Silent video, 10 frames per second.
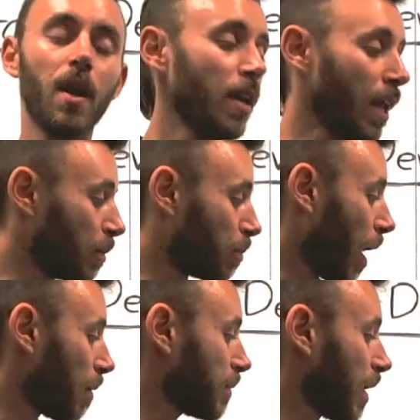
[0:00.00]
Now, the
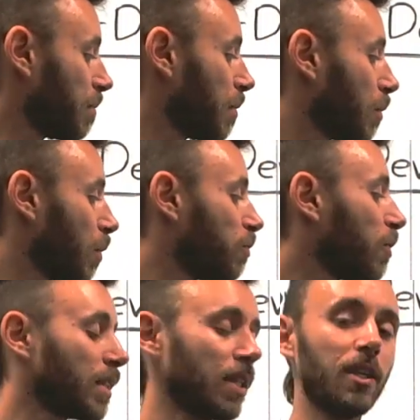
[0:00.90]
problems I'm
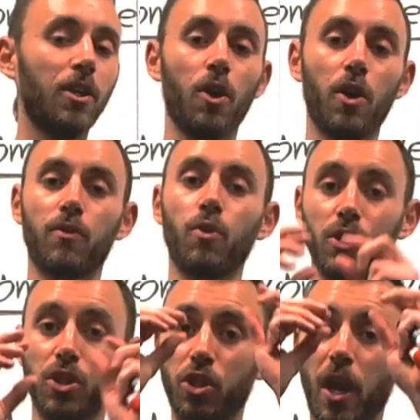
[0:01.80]
reflecting here are, of
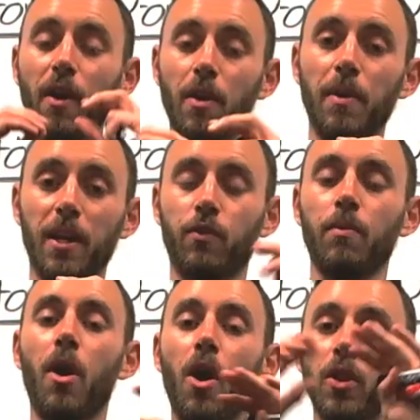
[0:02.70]
course, cherry-picked from
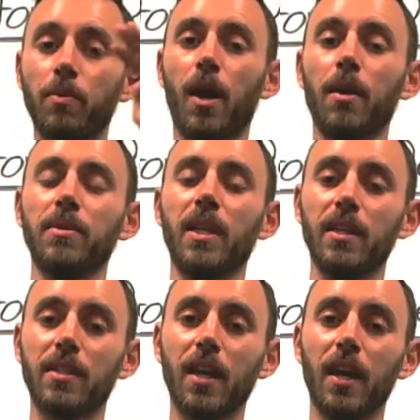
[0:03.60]
all the problems they
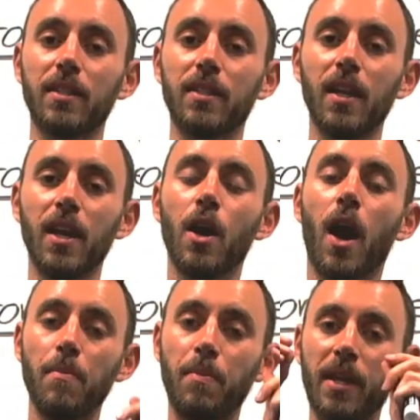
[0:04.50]
discussed.
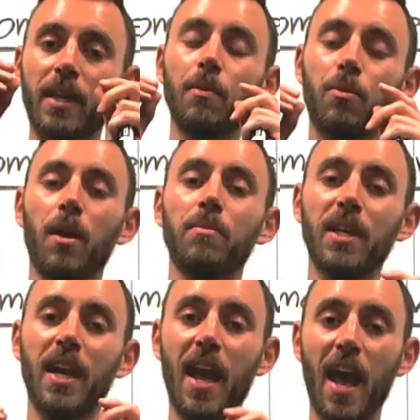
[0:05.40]
I'm picking the problems
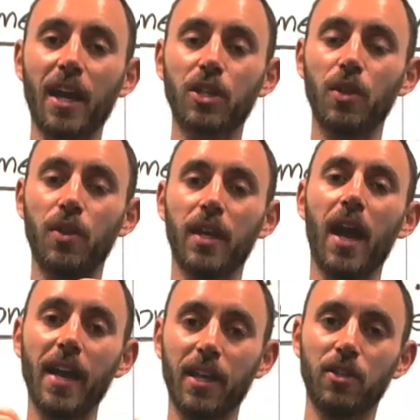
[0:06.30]
that I actually think
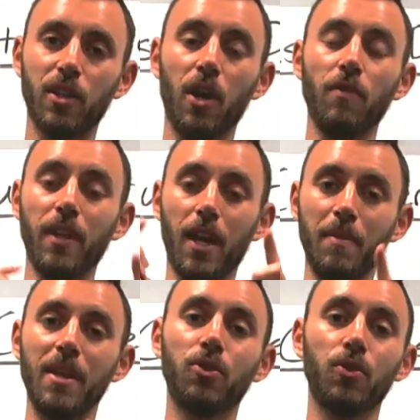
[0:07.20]
I can solve and that I'm
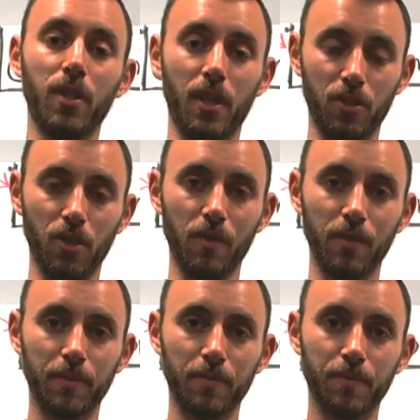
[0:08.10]
interested in
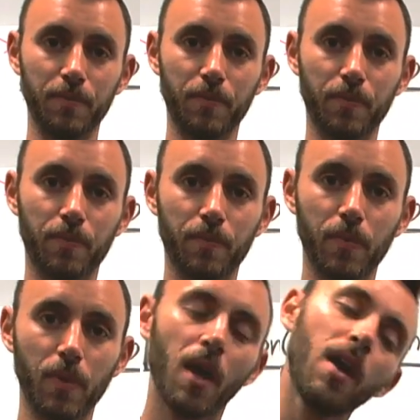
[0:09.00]
solving.
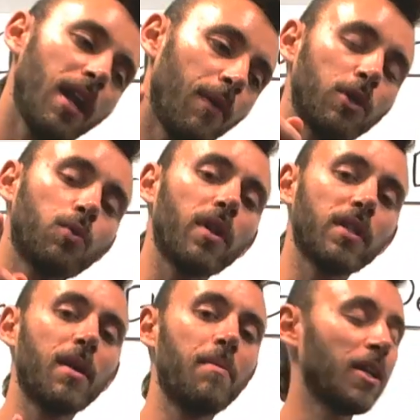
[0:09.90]
Now, once we're on the
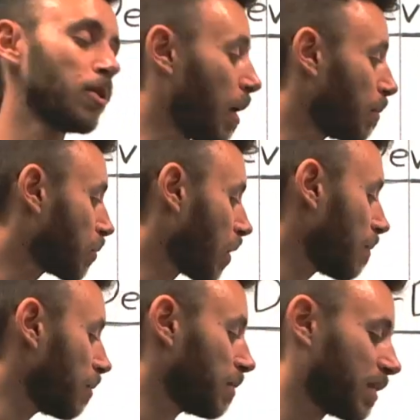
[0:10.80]
same page about
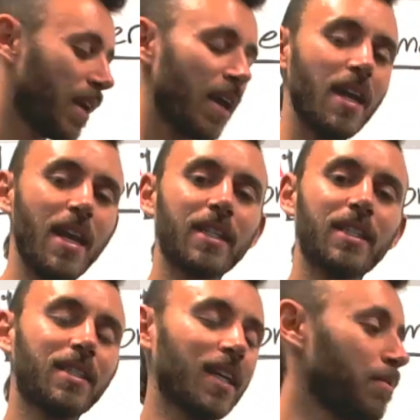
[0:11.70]
problems, next
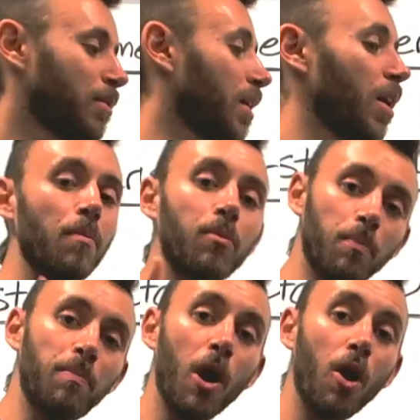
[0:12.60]
it's time to
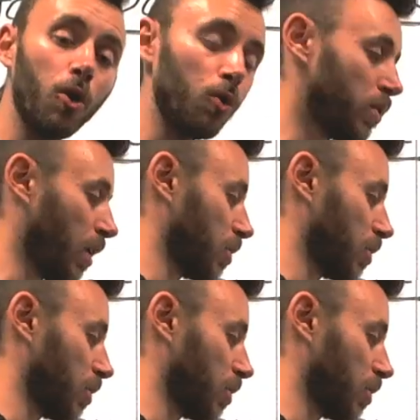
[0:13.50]
propose a